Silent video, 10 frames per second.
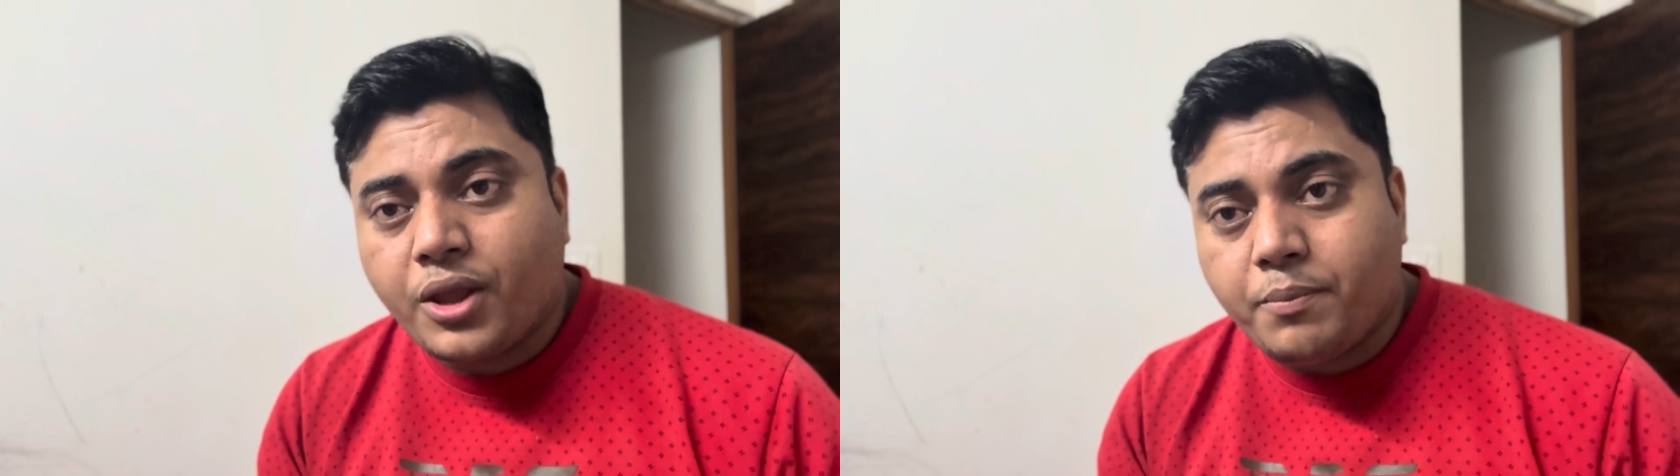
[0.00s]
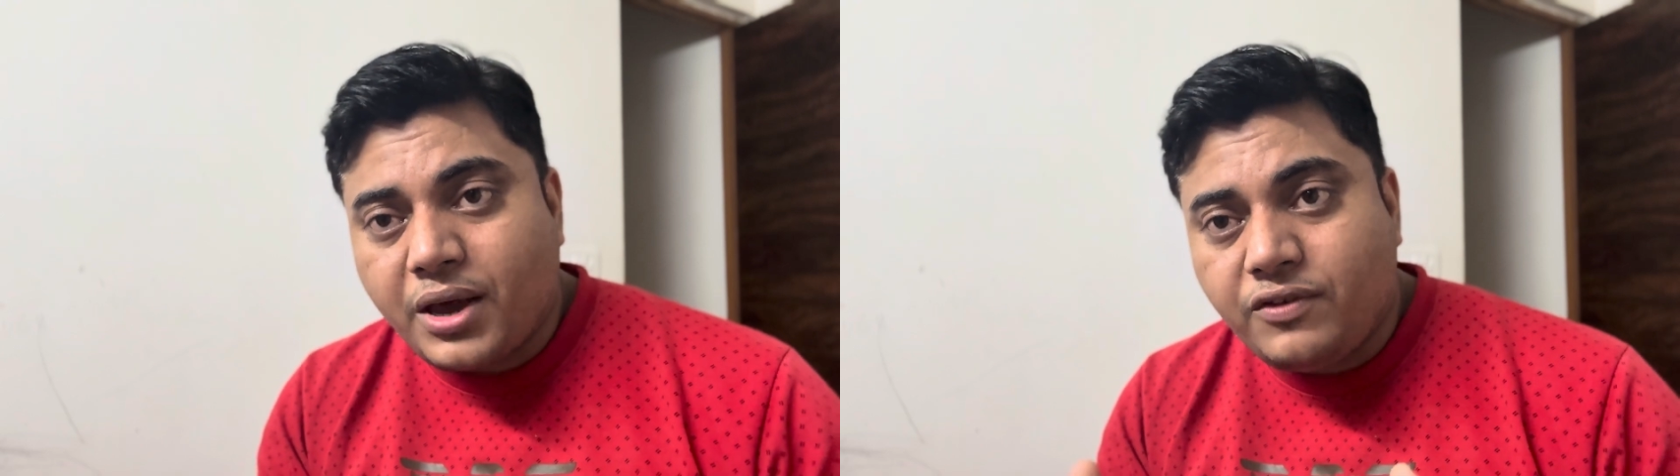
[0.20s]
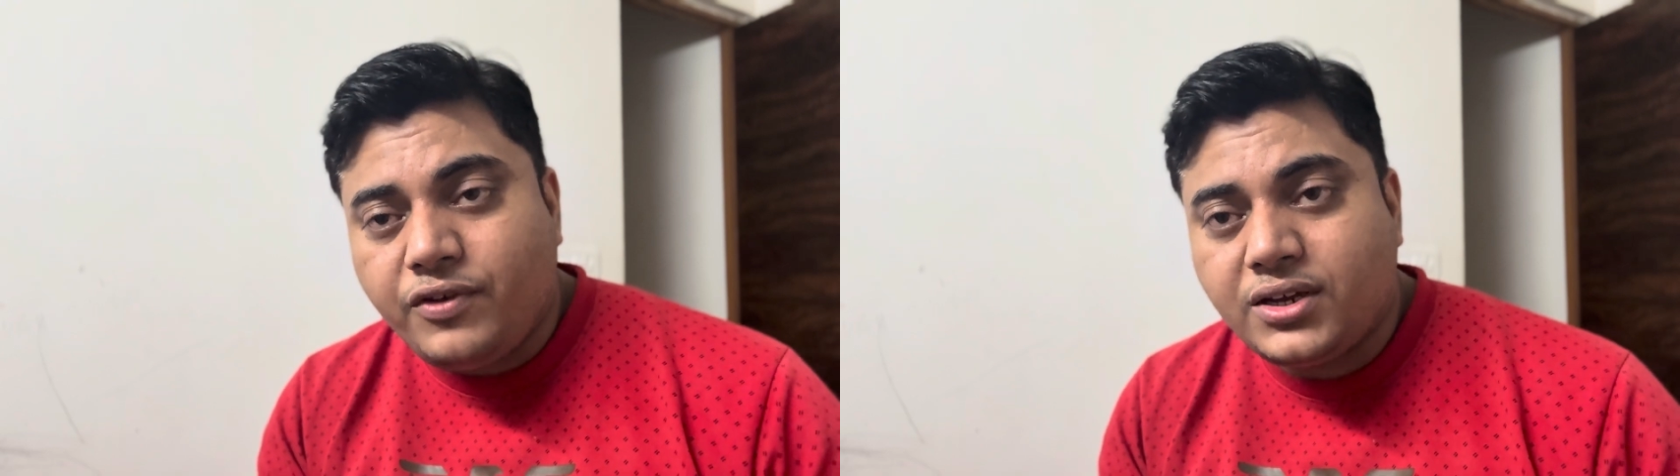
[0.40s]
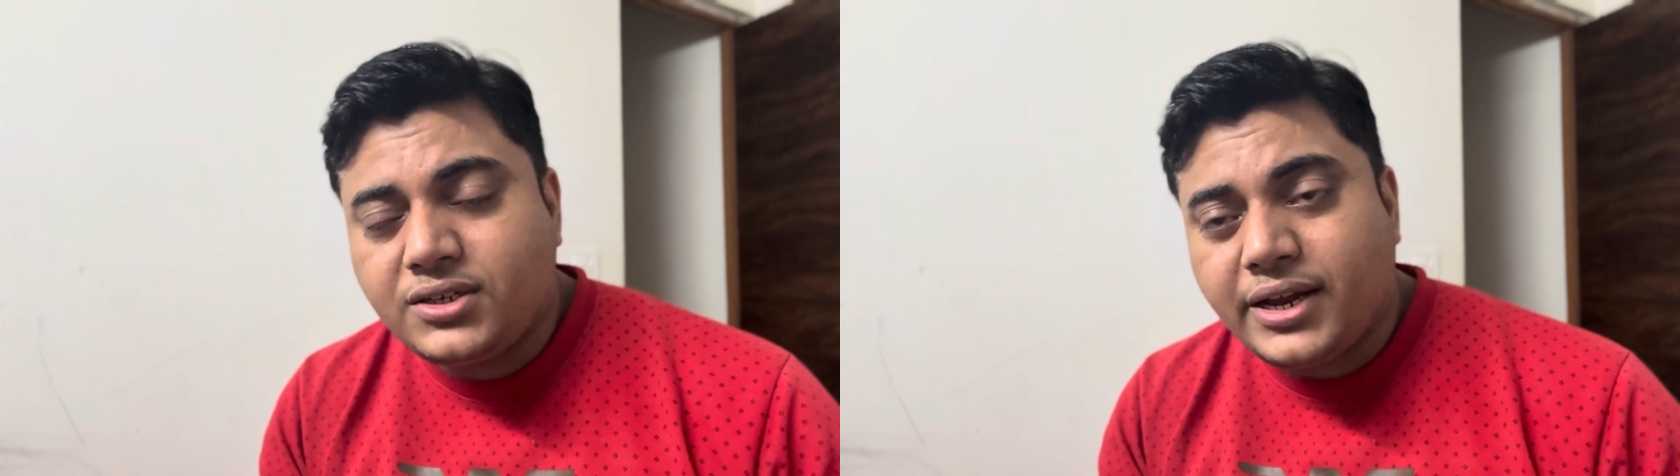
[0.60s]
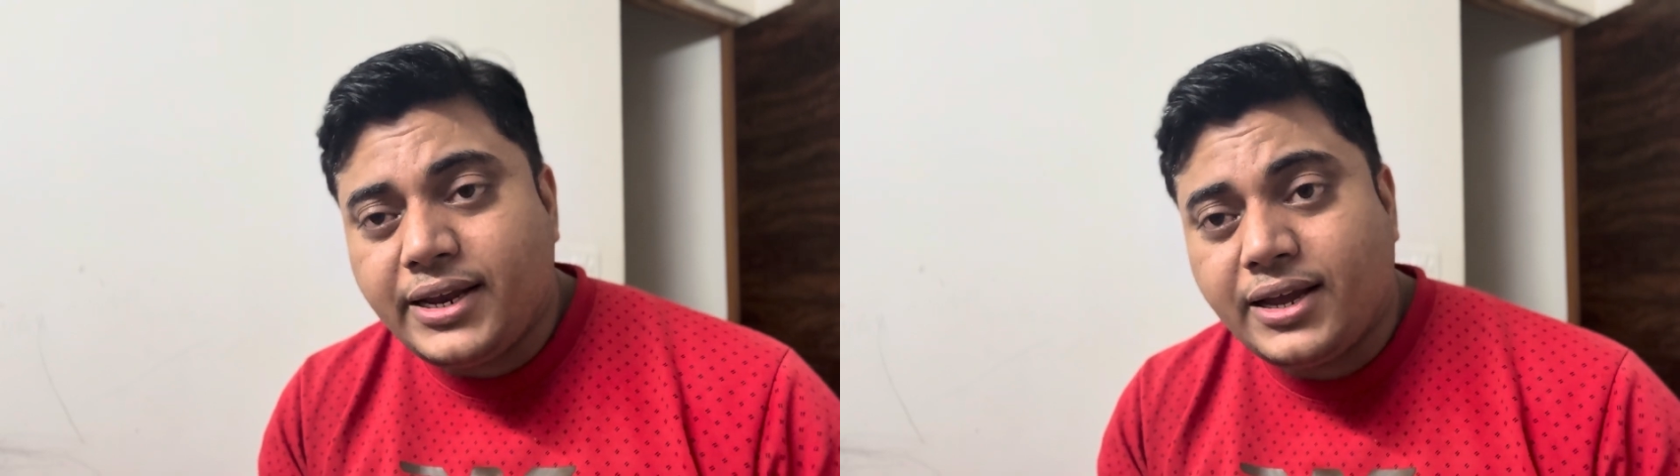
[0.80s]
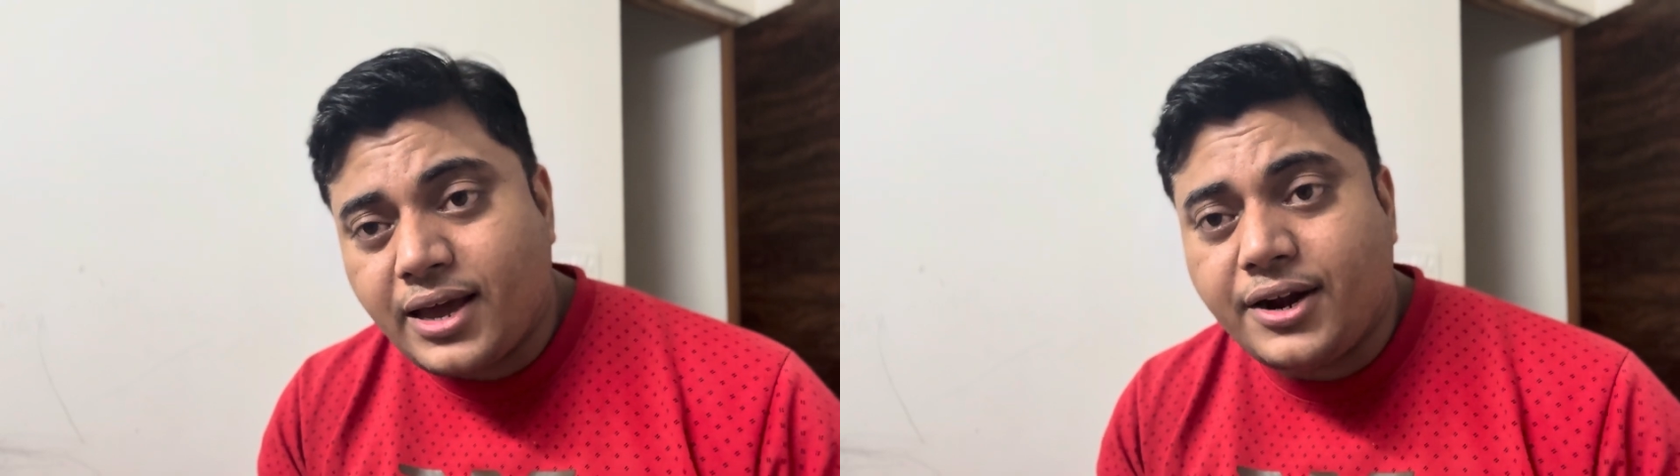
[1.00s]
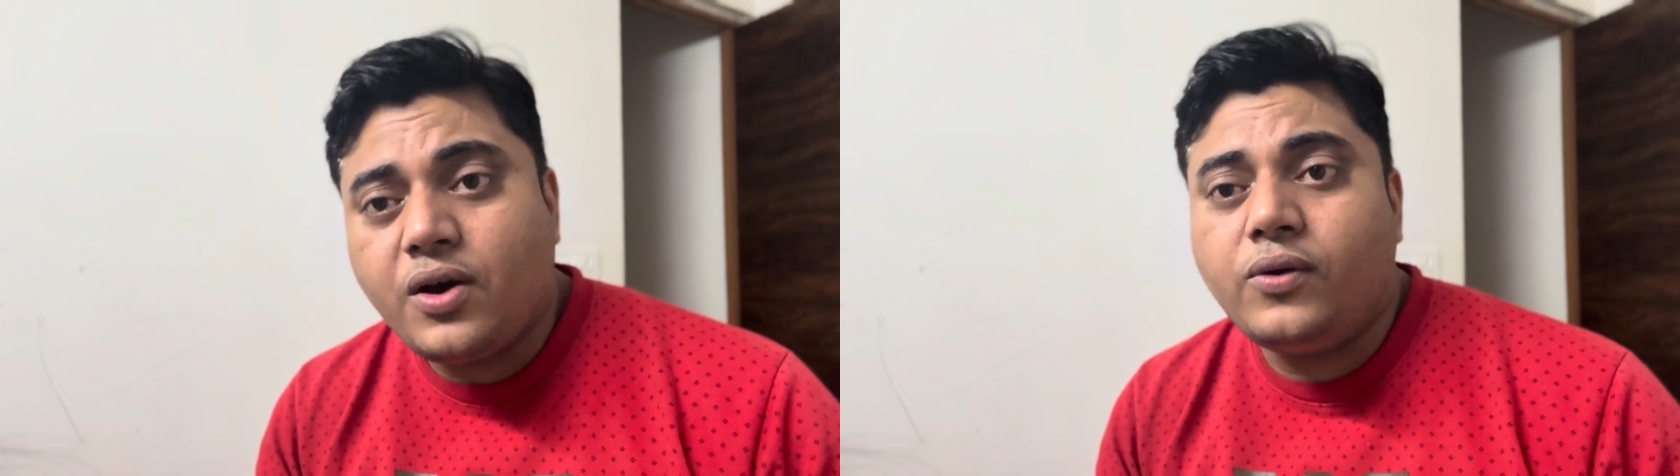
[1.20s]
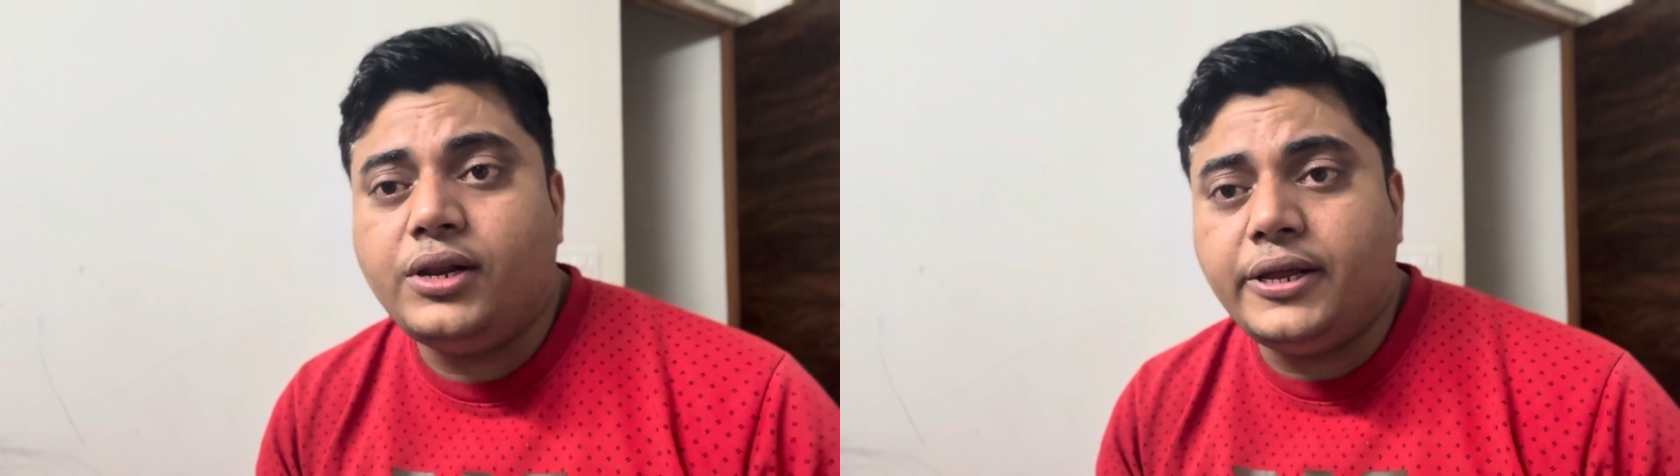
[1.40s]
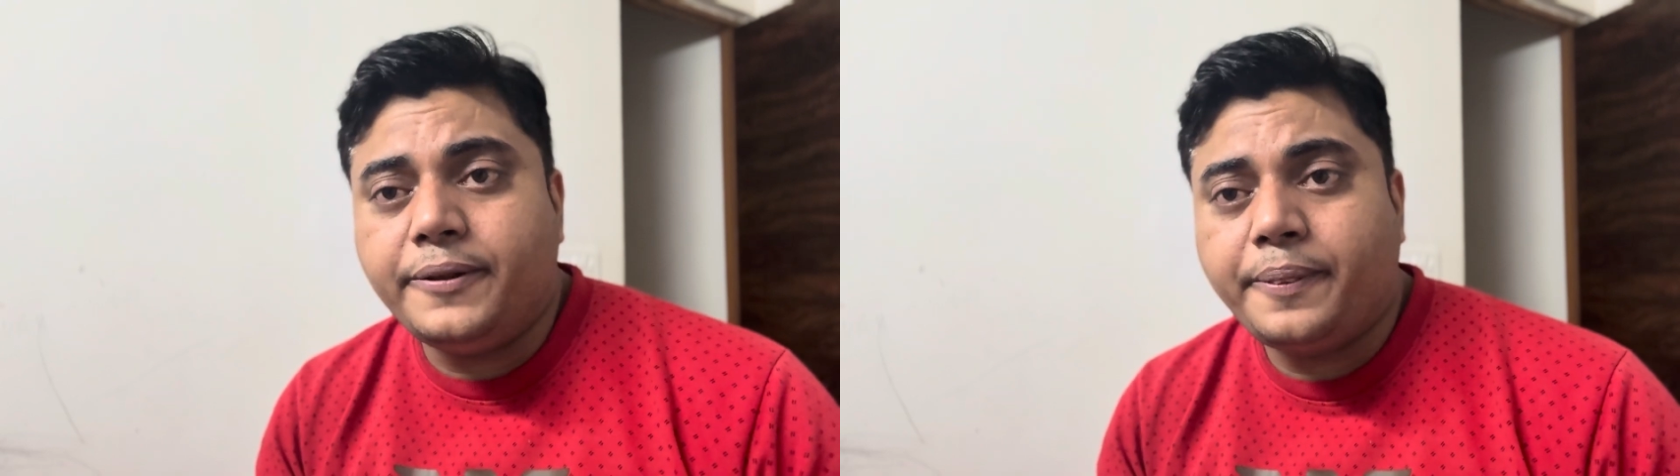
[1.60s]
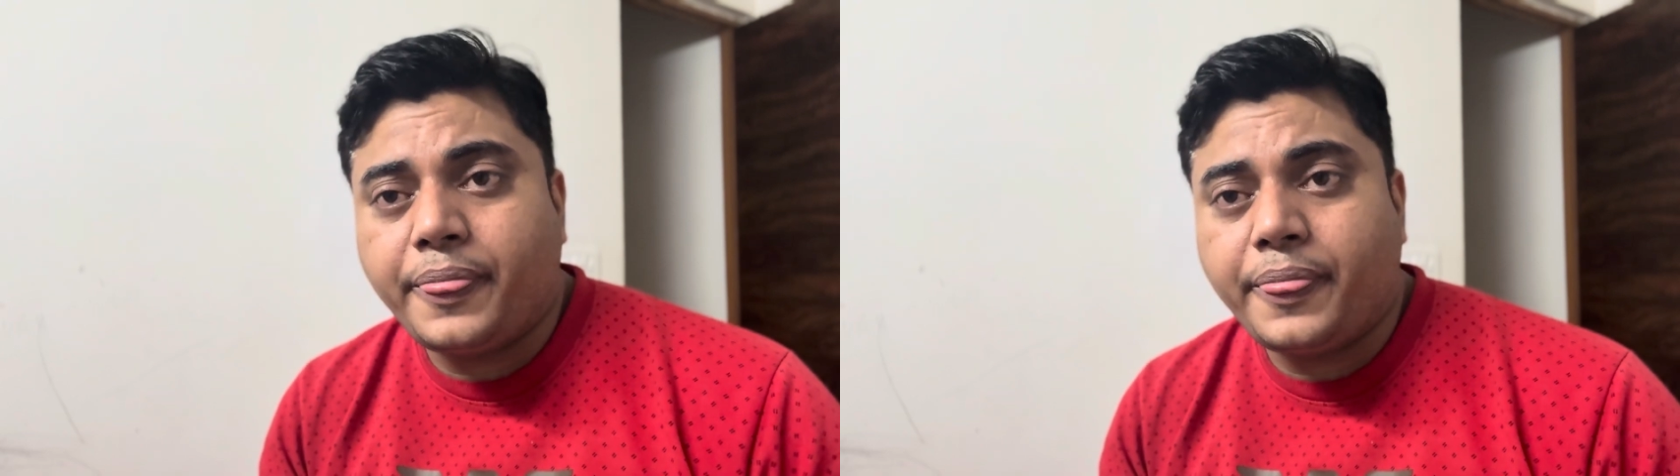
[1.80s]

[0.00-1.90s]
manufactured in Canada only.